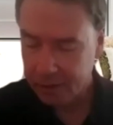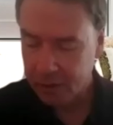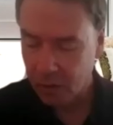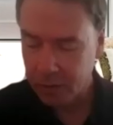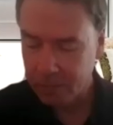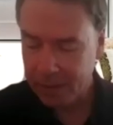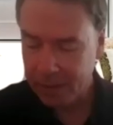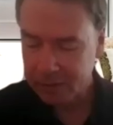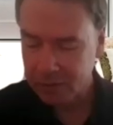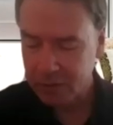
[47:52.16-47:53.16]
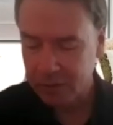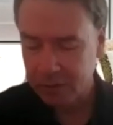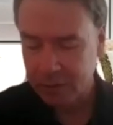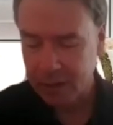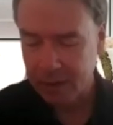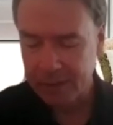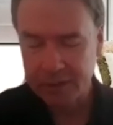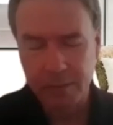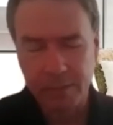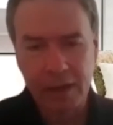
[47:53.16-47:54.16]
going back to your
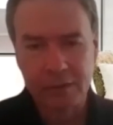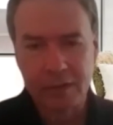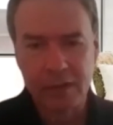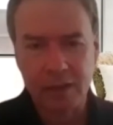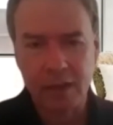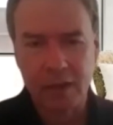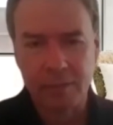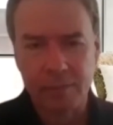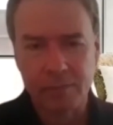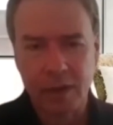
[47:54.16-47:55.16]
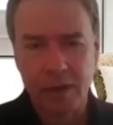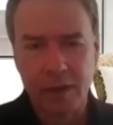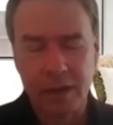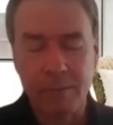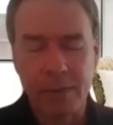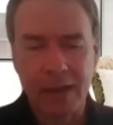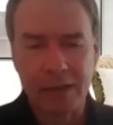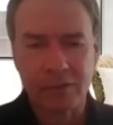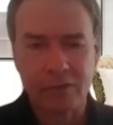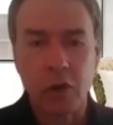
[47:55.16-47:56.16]
comments about the
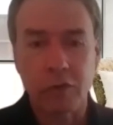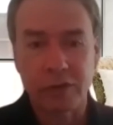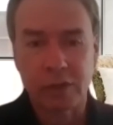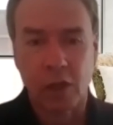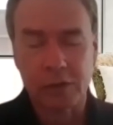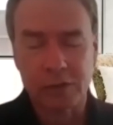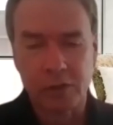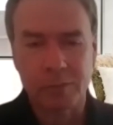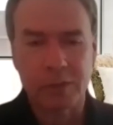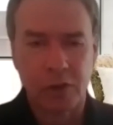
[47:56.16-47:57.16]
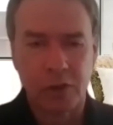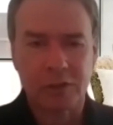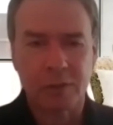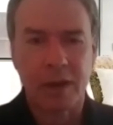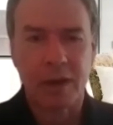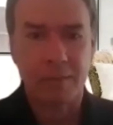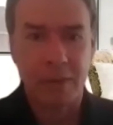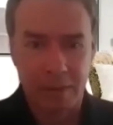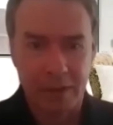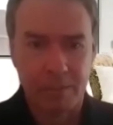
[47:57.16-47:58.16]
impact of COVID long-term. You talked about
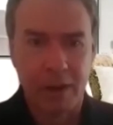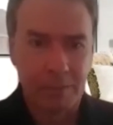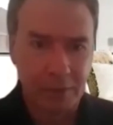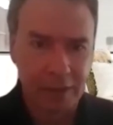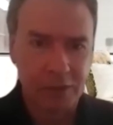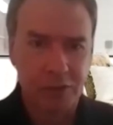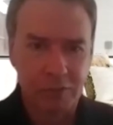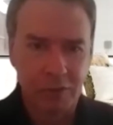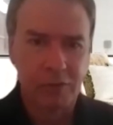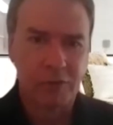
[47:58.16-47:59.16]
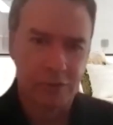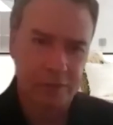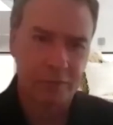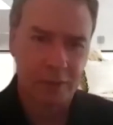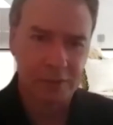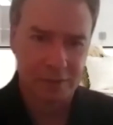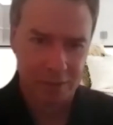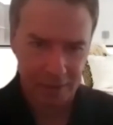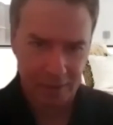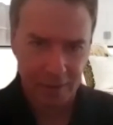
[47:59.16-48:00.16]
maybe population growth because of what,
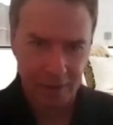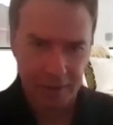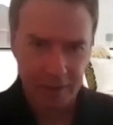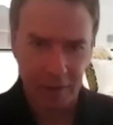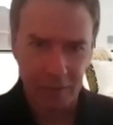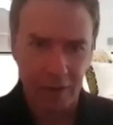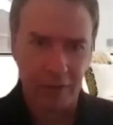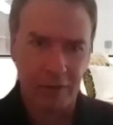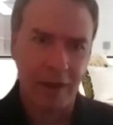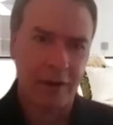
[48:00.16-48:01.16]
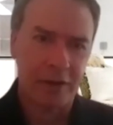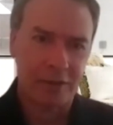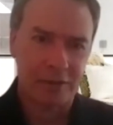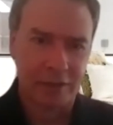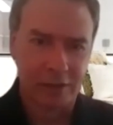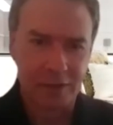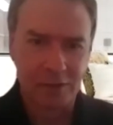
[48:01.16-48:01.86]
other areas that are less